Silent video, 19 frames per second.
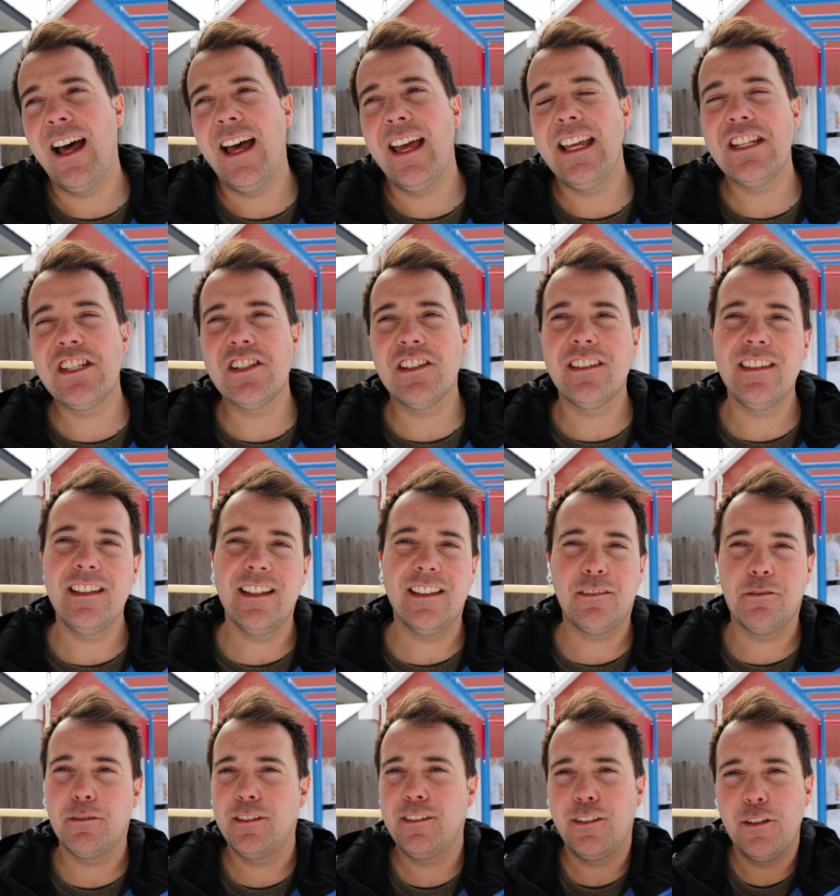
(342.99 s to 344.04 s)

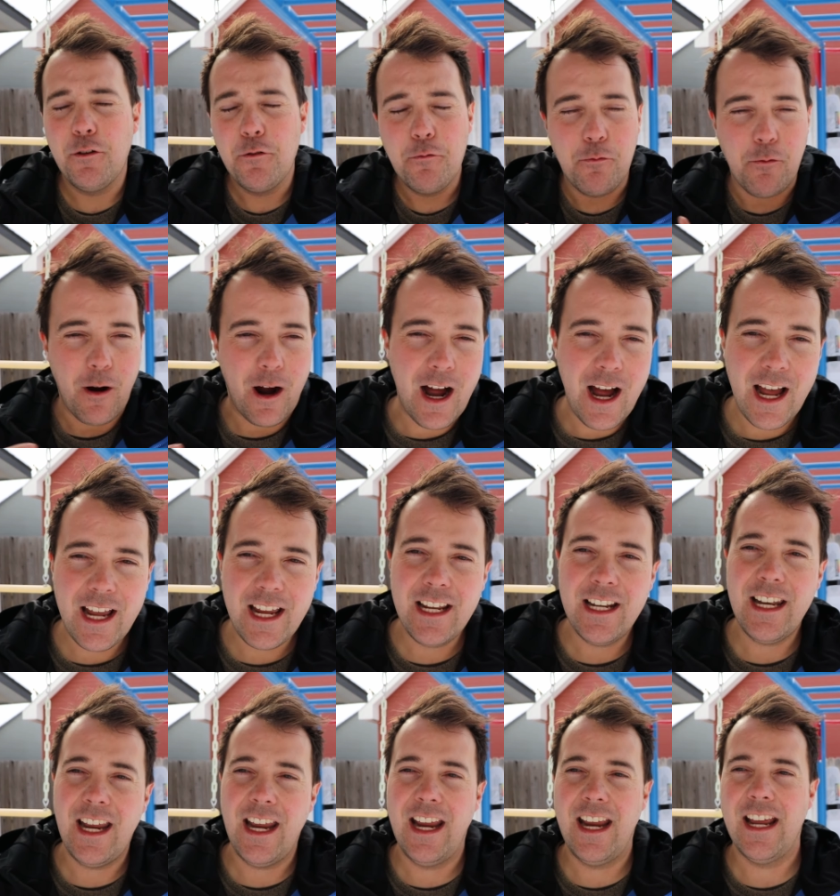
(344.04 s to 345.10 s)
it's so
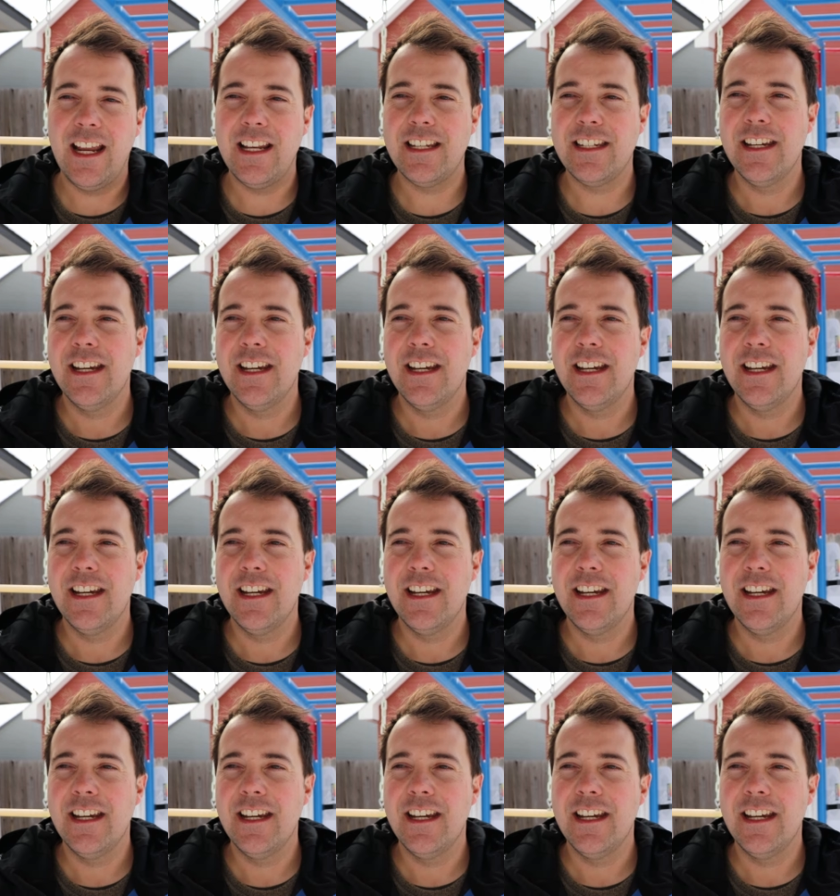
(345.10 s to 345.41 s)
wide and